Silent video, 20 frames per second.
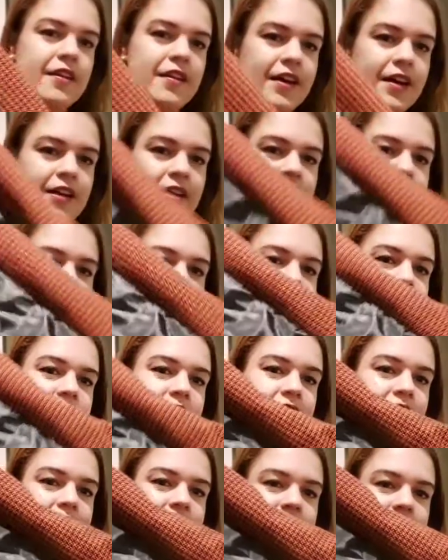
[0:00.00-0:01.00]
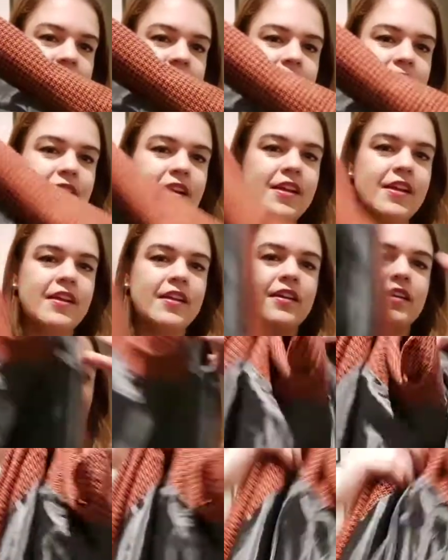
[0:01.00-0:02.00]
nice and neat down here
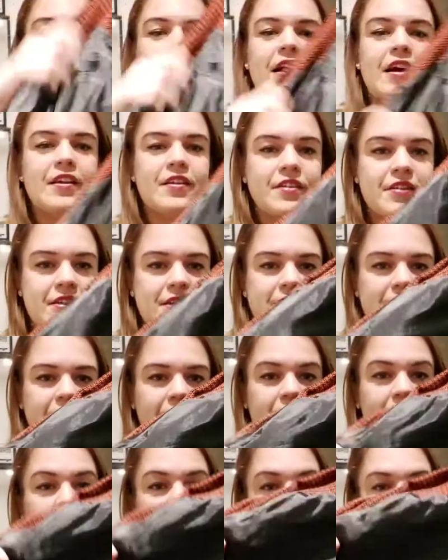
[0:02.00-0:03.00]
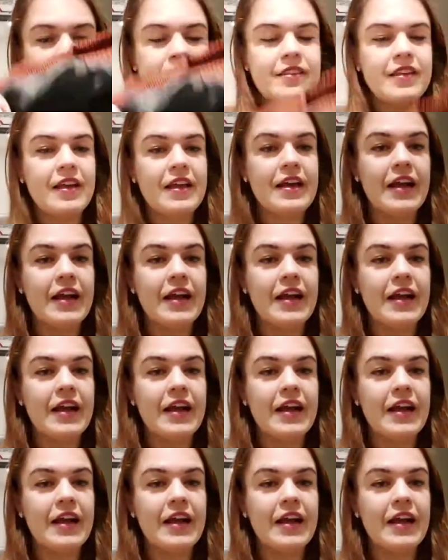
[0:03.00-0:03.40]
and on the sides.